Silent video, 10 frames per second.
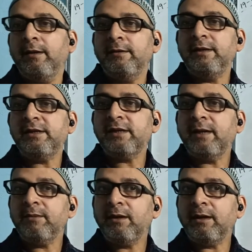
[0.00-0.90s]
This
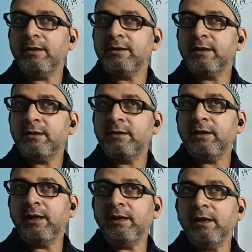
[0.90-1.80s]
time the
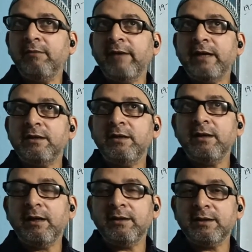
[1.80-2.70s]
answer, think a little wisely,
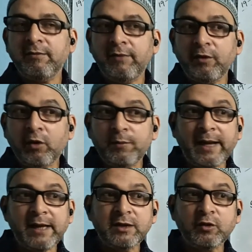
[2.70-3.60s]
the answer will not be
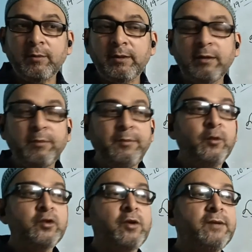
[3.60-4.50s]
as common.
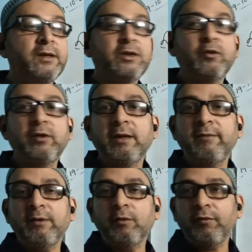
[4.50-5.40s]
Most of the students, they
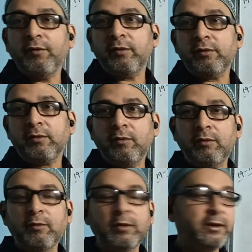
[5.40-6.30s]
will go for
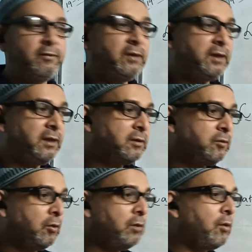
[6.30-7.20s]
cold water. They will think
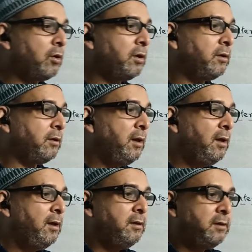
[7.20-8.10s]
that cold
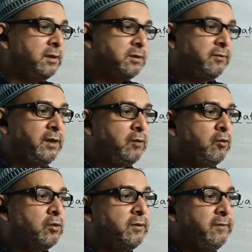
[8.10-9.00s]
water is very
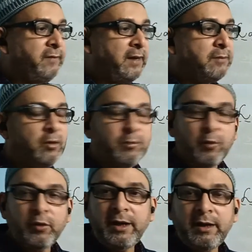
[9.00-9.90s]
cold, so it will absorb
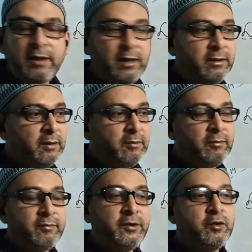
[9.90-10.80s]
more heat, and
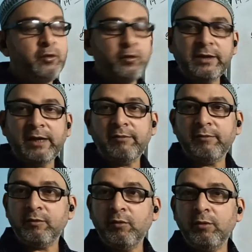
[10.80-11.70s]
then we should use that
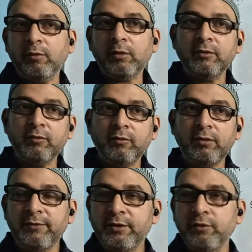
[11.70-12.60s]
one. Cold water
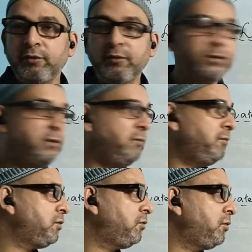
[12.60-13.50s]
only we should use. We
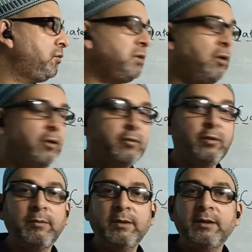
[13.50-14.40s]
should not use the hot
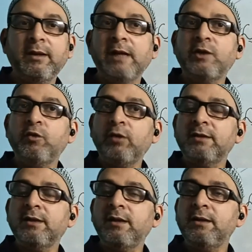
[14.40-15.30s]
water. But the actual
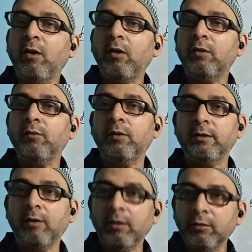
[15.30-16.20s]
answer is hot water.
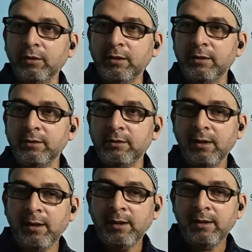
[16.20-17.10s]
Hot
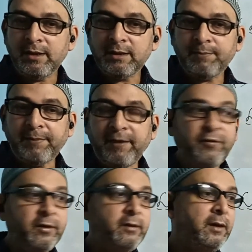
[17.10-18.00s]
water is
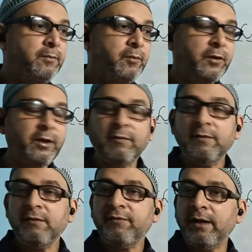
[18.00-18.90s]
preferred in putting
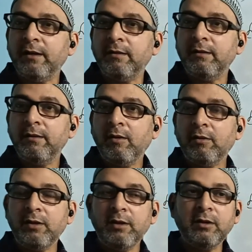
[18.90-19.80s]
out the fire
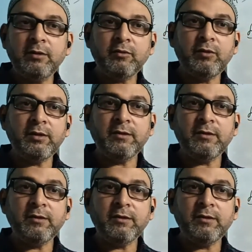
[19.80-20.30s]
or in controlling